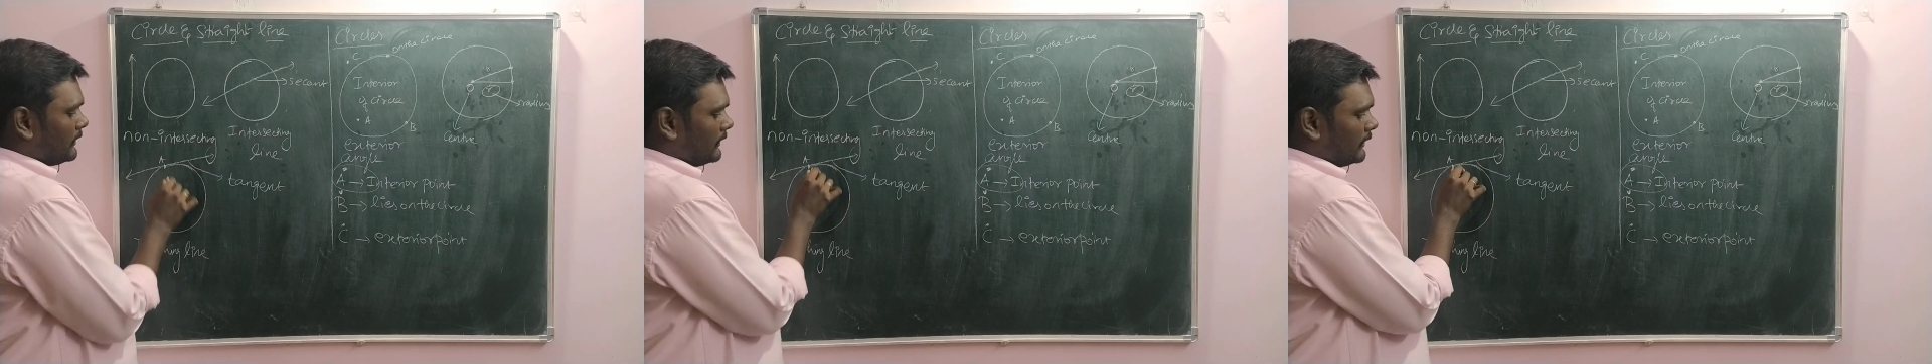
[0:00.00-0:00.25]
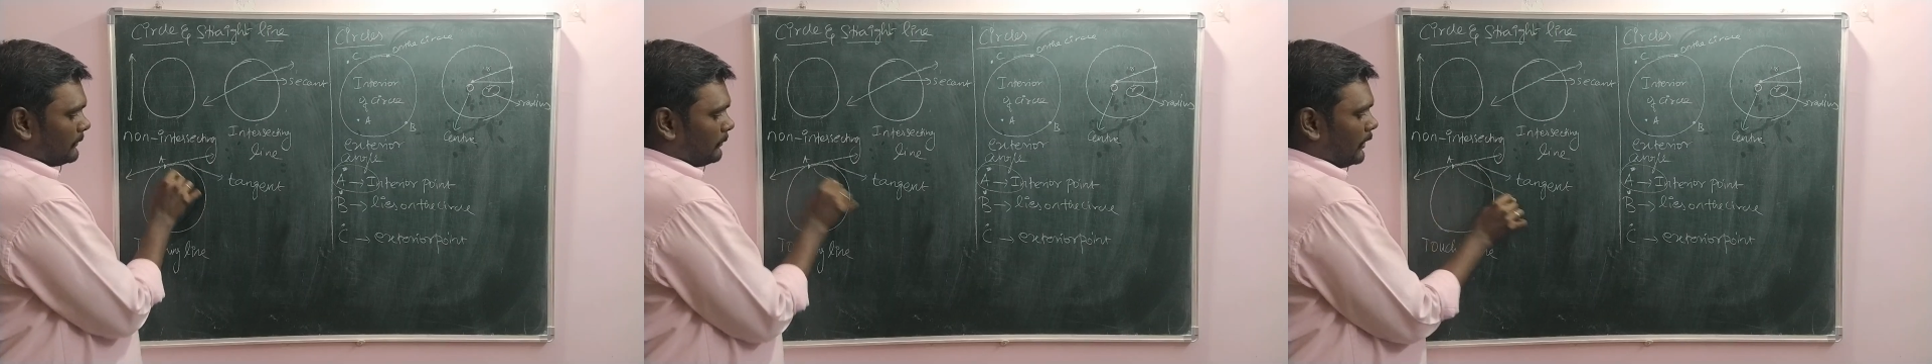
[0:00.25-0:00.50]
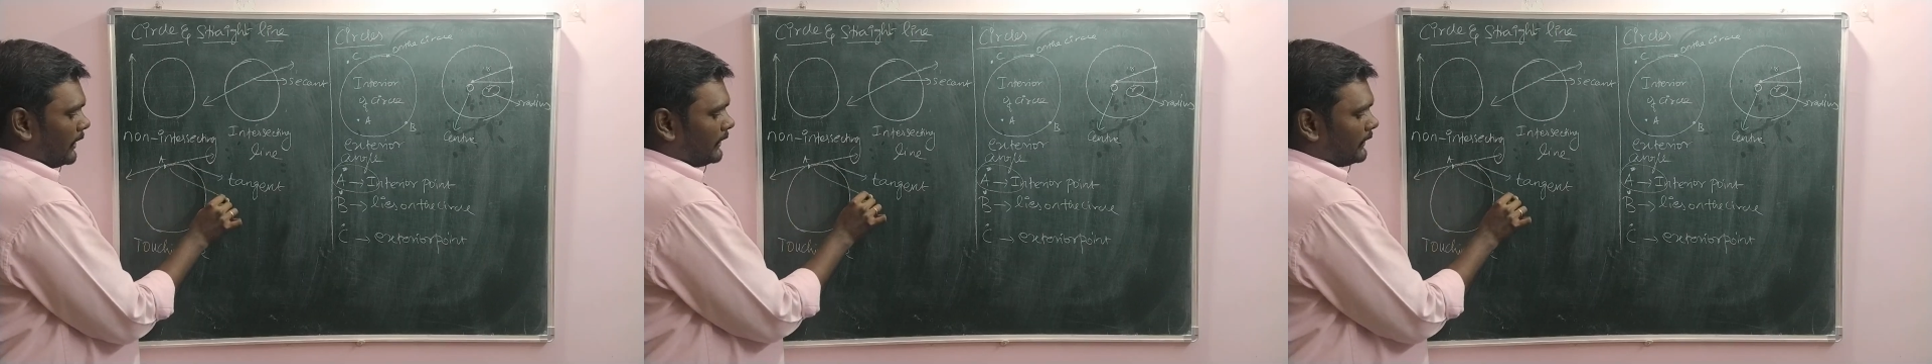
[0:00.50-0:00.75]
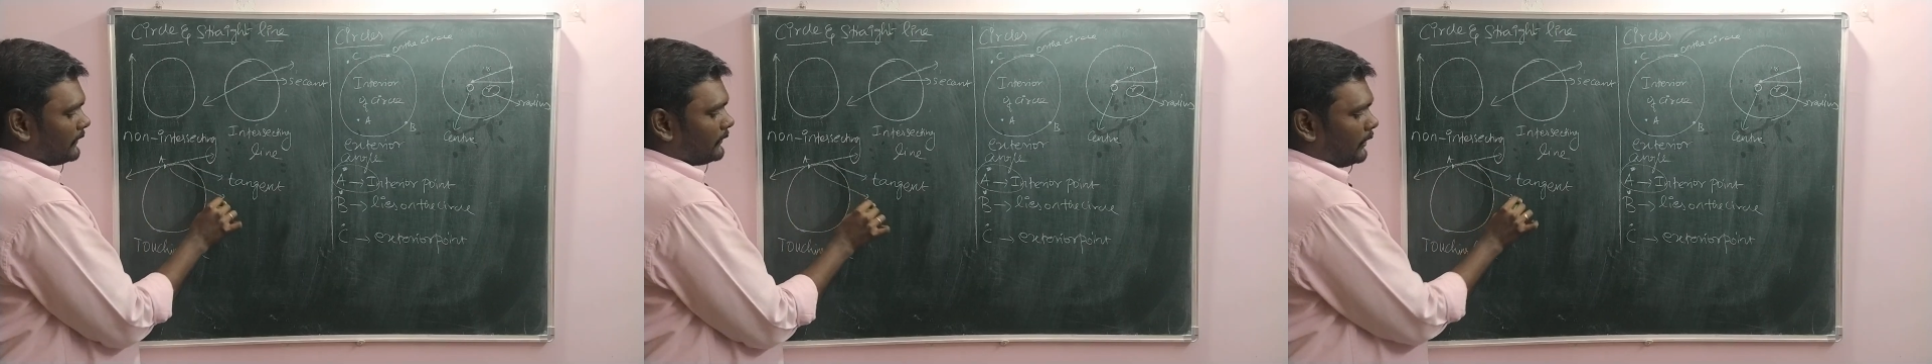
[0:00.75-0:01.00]
this
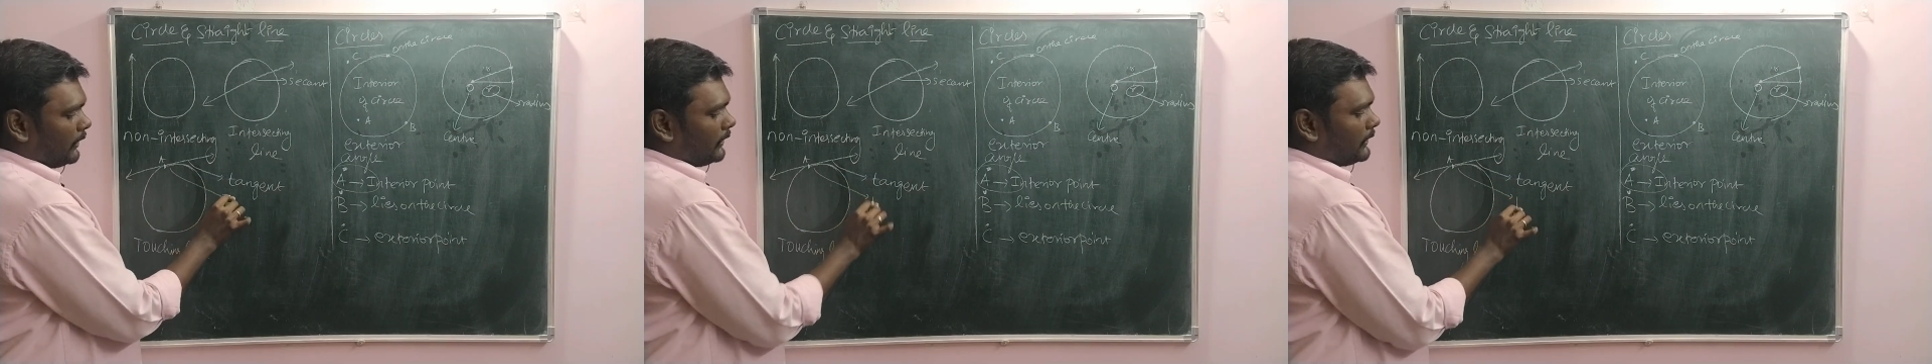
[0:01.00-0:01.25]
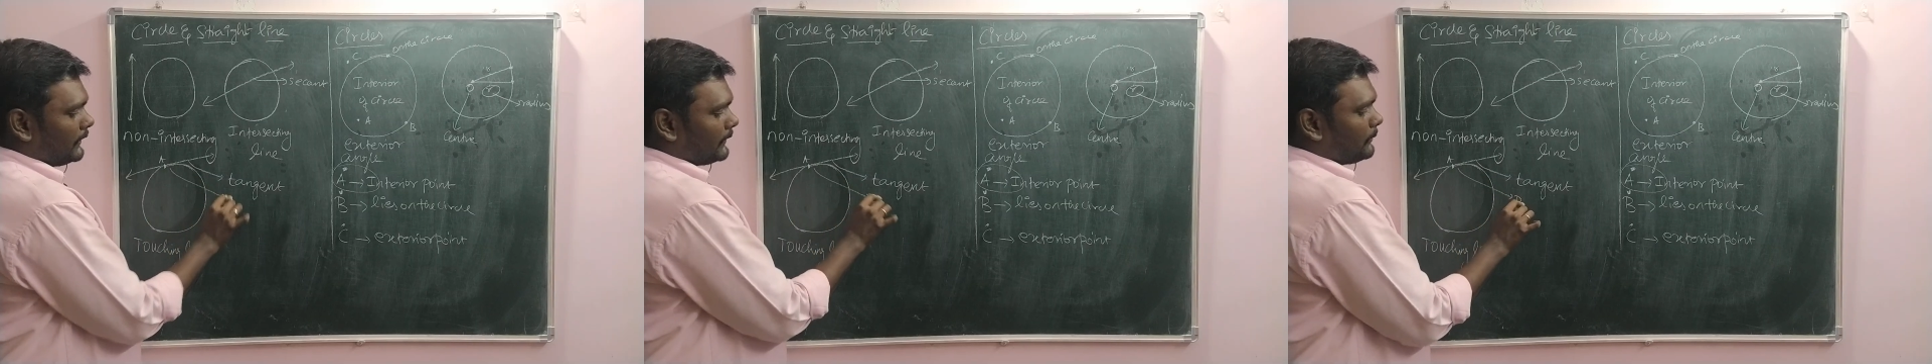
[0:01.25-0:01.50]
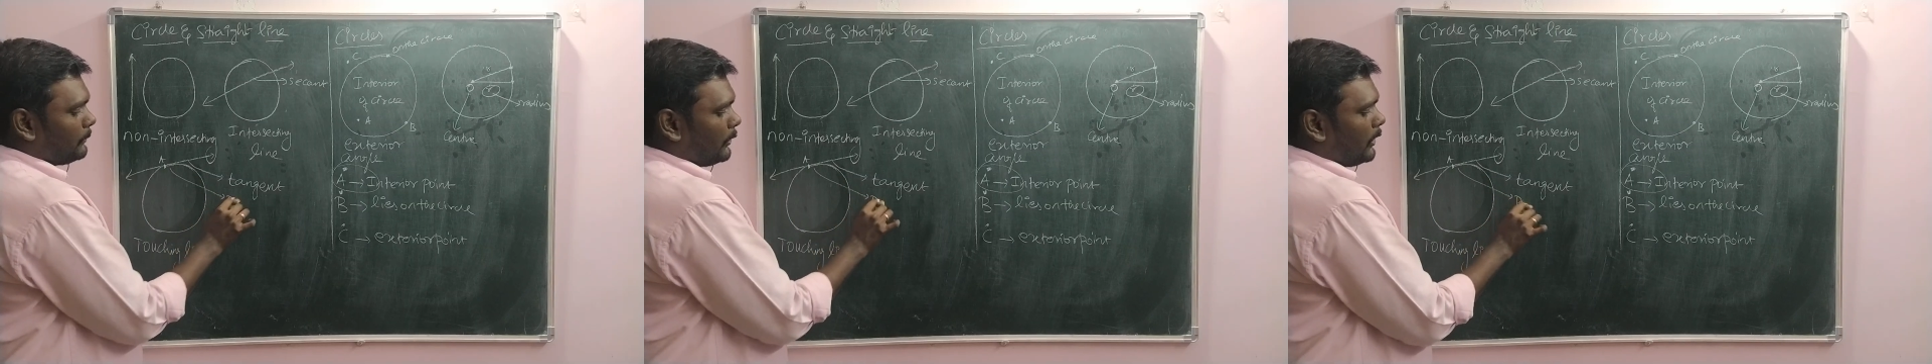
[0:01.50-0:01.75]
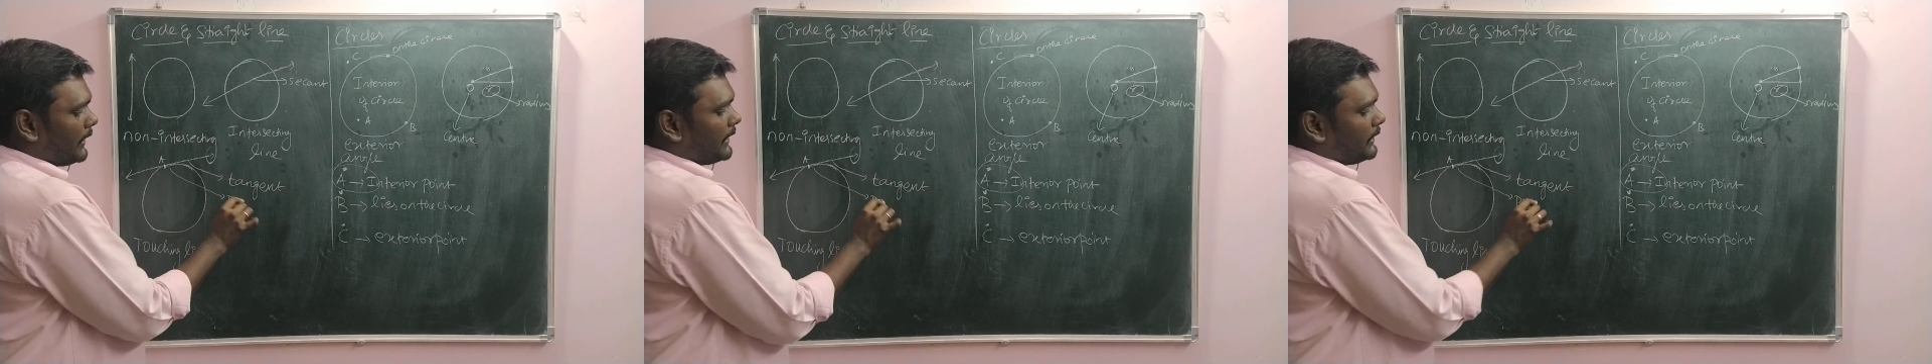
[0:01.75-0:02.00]
point is called as
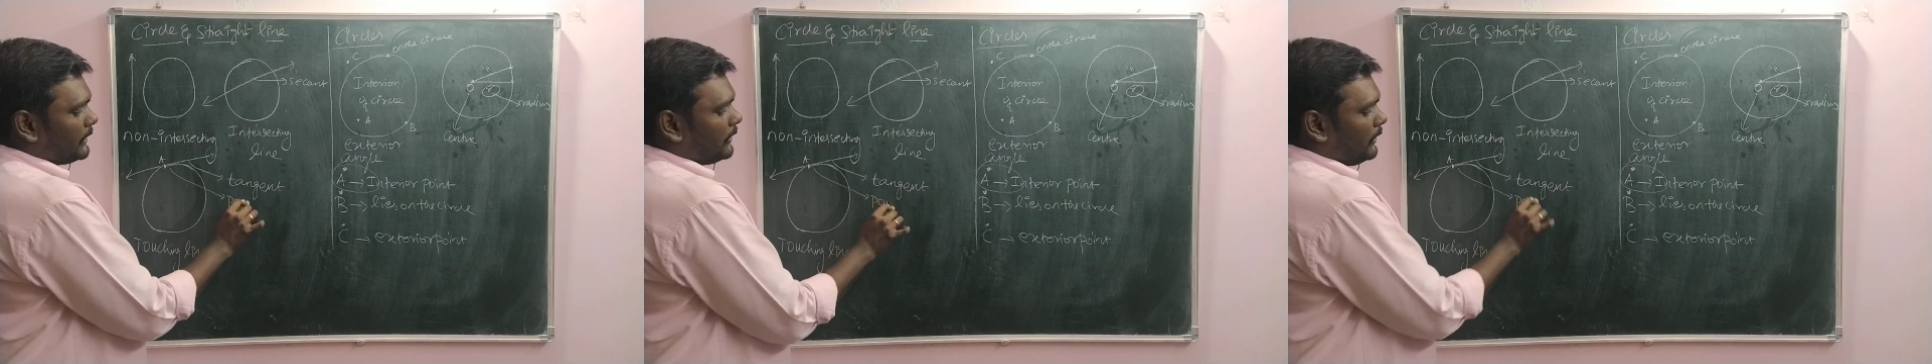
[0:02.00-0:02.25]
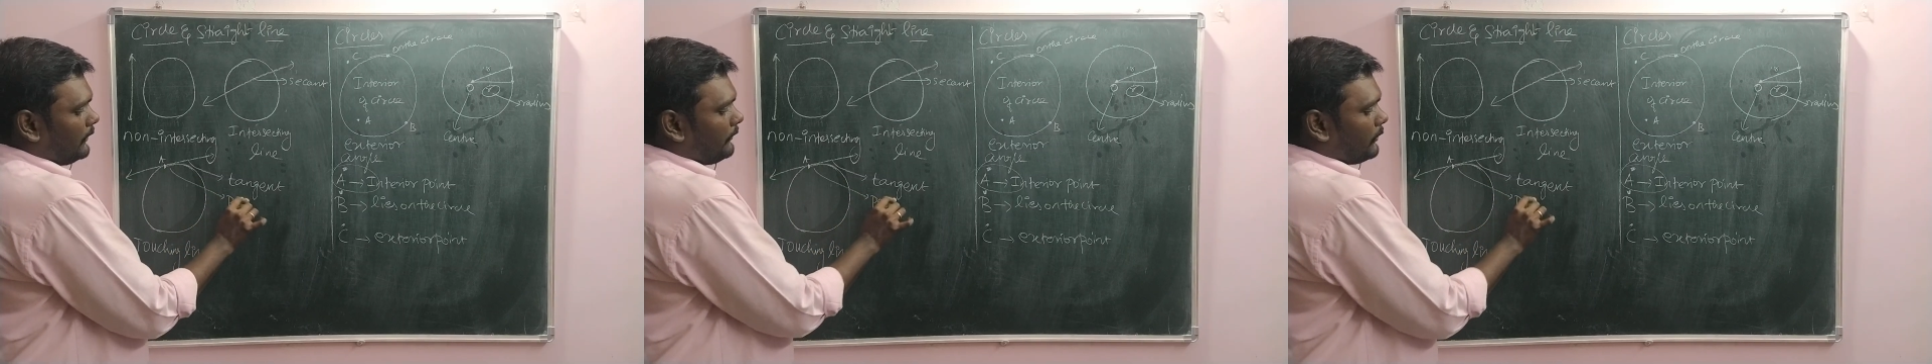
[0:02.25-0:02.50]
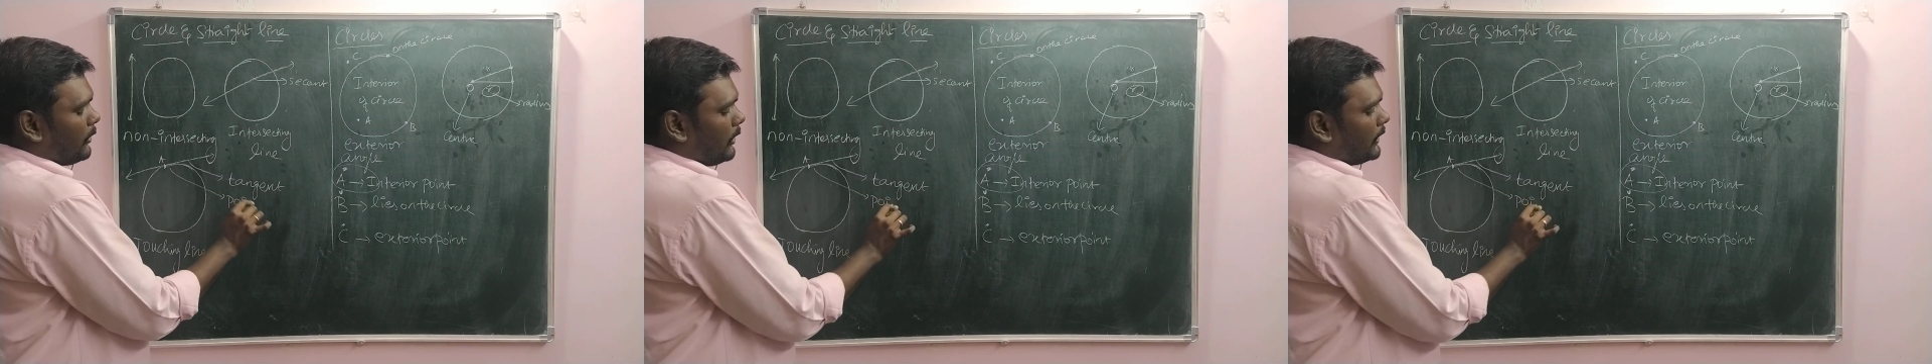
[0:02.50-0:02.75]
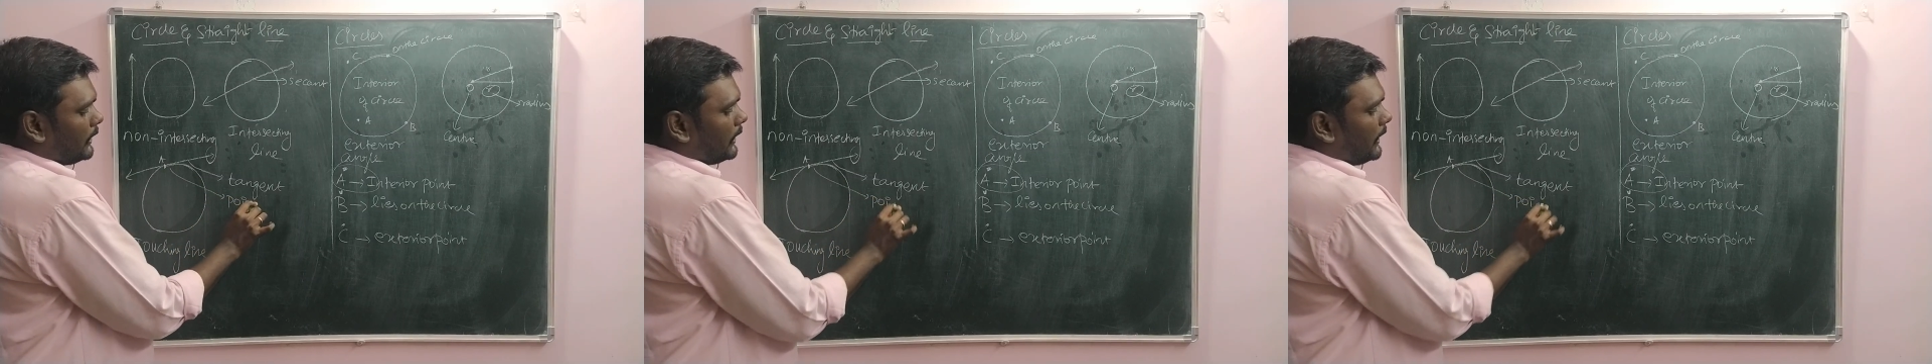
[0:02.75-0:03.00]
point of
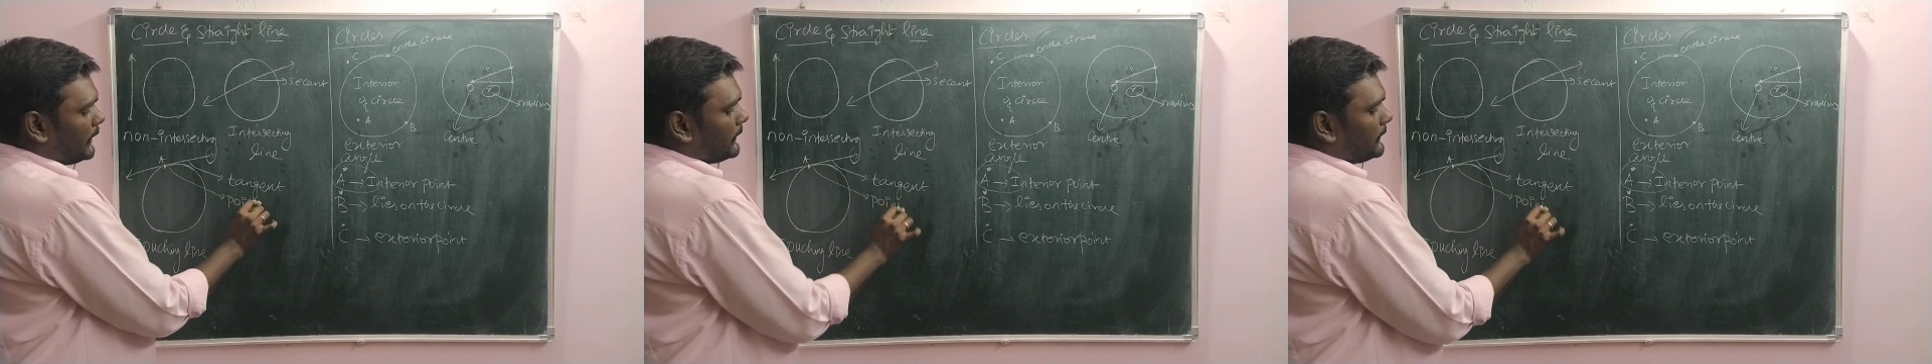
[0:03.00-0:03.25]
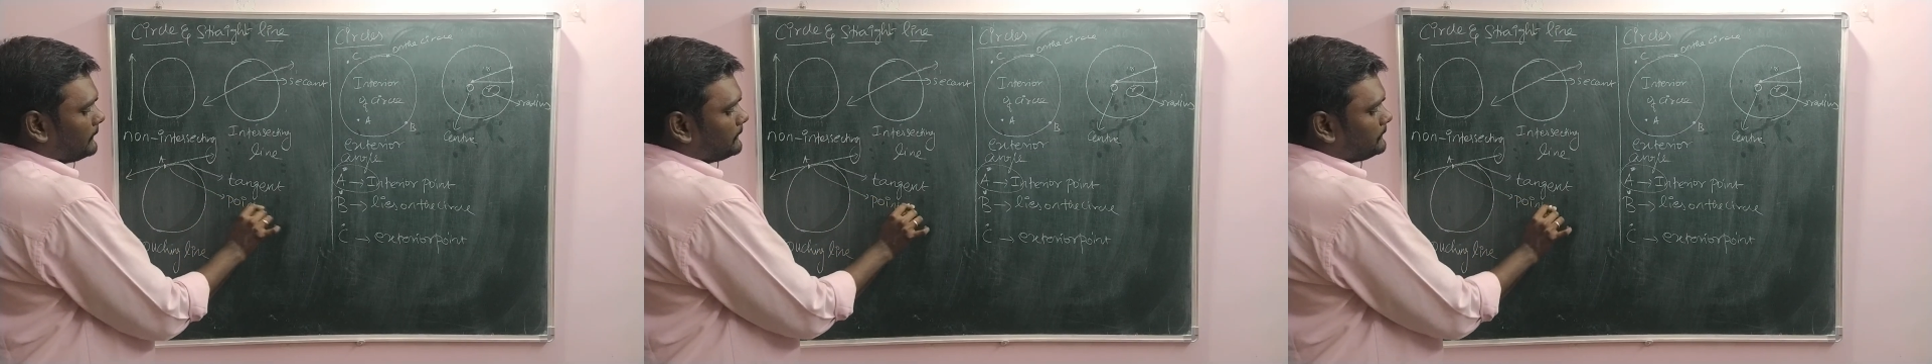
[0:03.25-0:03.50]
contact.